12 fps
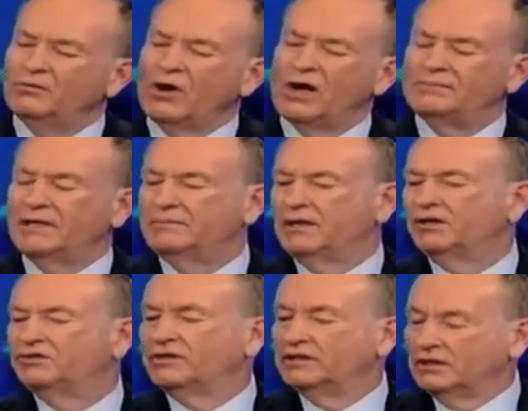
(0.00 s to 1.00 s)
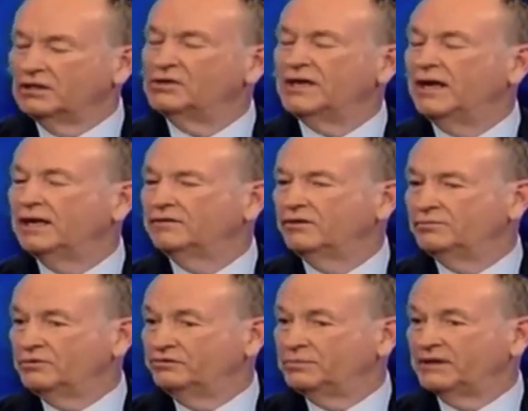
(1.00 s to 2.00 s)
and Romney, because they did okay in their
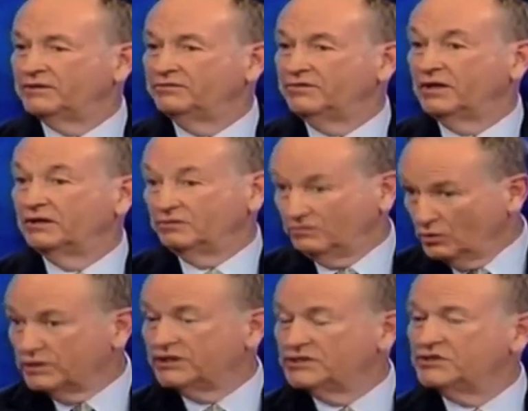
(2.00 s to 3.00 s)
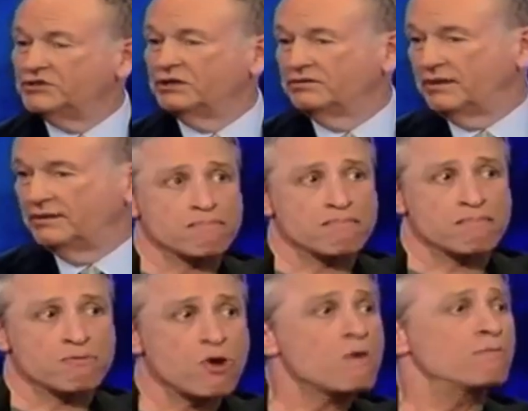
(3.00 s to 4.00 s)
respective states, you would consider them?
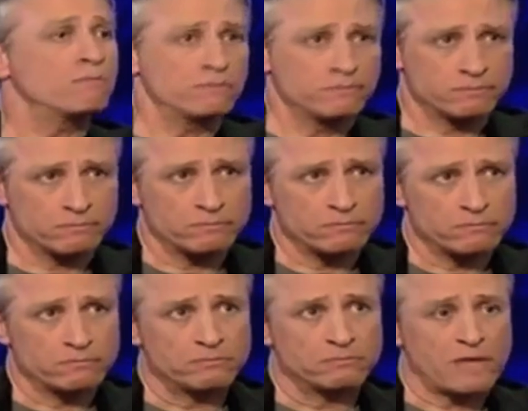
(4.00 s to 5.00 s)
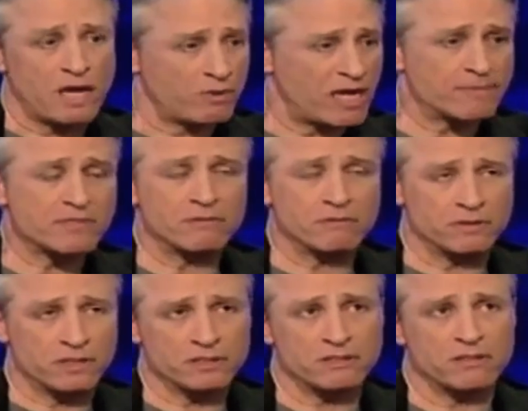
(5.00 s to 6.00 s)
Sure. As viable candidates? I would absolutely
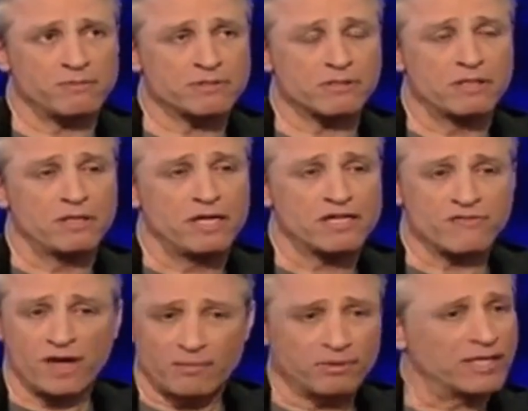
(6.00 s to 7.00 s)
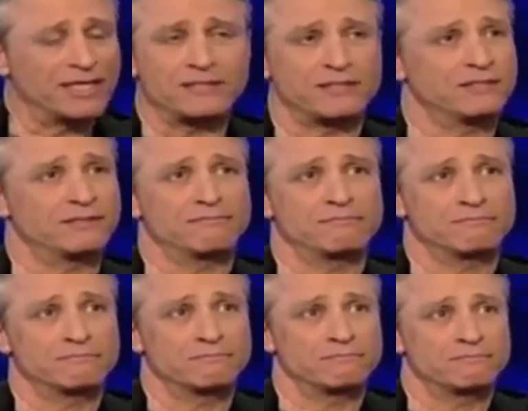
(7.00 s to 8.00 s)
consider them as, as viable candidates.
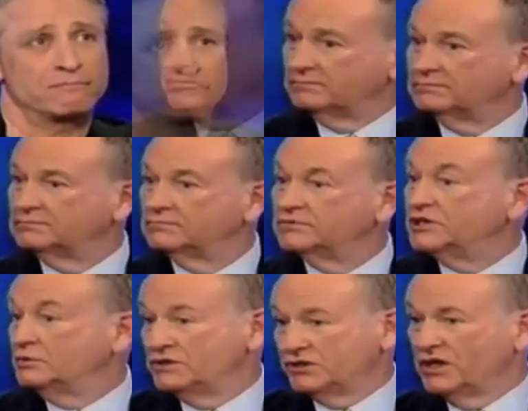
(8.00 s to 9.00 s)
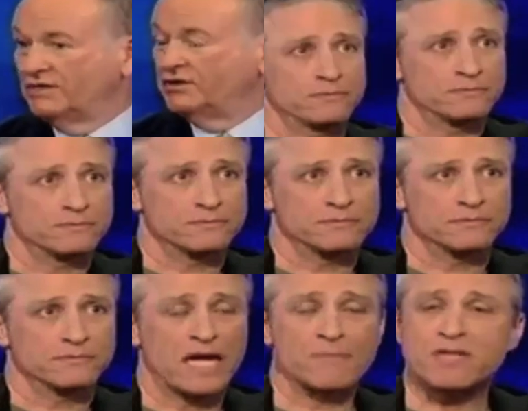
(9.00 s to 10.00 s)
Sarah Palin? She was a governor and high
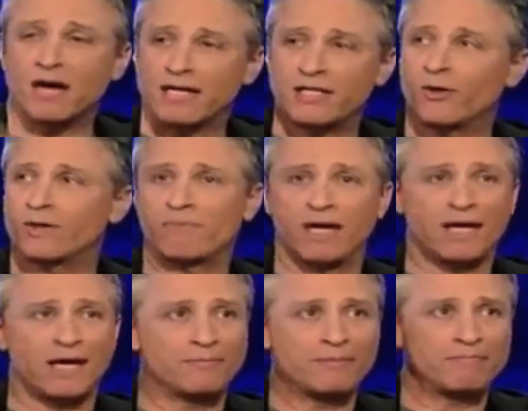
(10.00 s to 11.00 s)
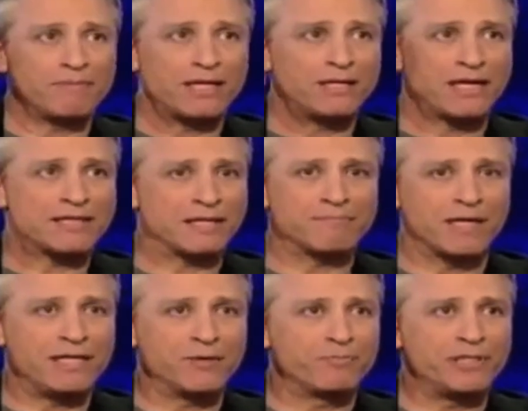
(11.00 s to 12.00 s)
approval I'm sorry, ratings. you know what? My, I'm, my, I think my
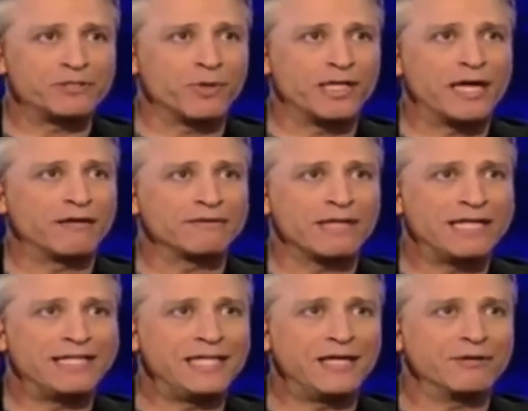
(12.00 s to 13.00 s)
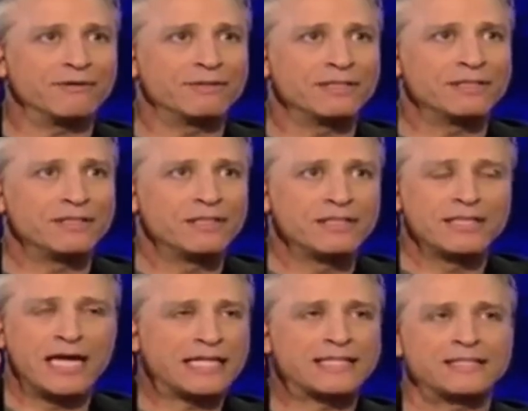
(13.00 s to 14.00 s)
earpiece went out. Yeah. I didn't Sarah
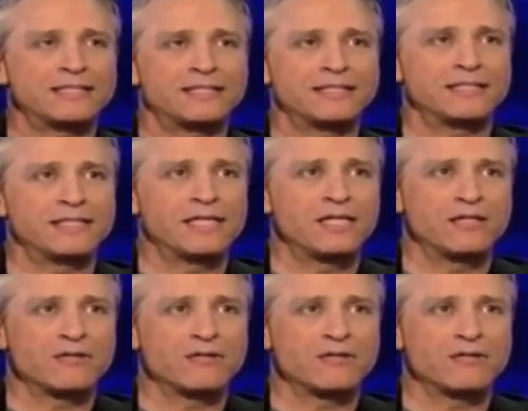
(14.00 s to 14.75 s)
Palin, I, governor of Alaska,